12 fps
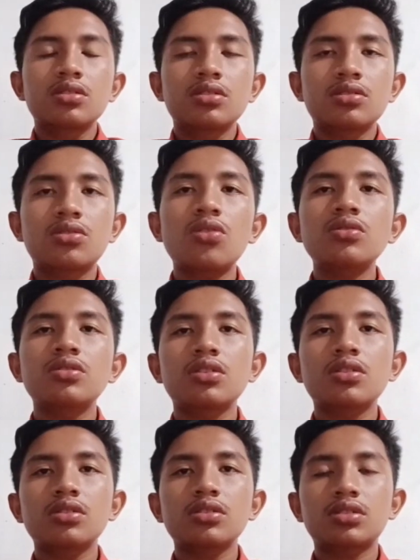So
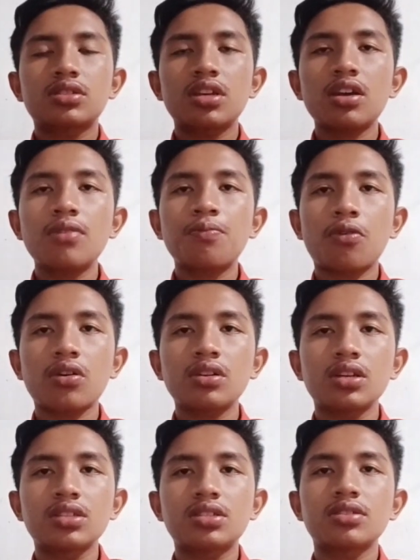the second point
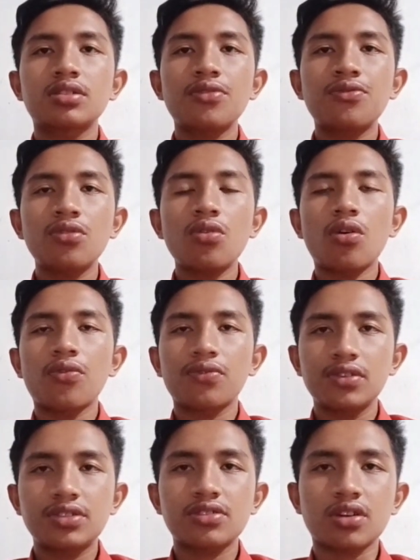is review of
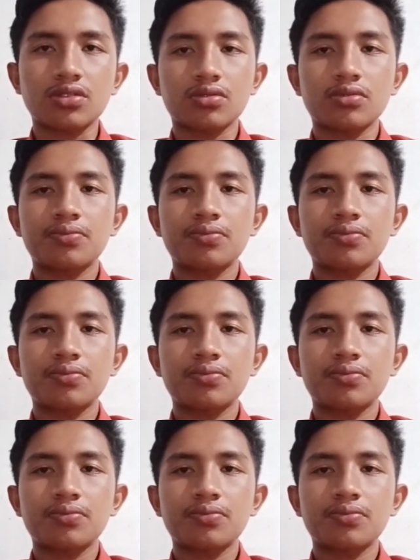literature.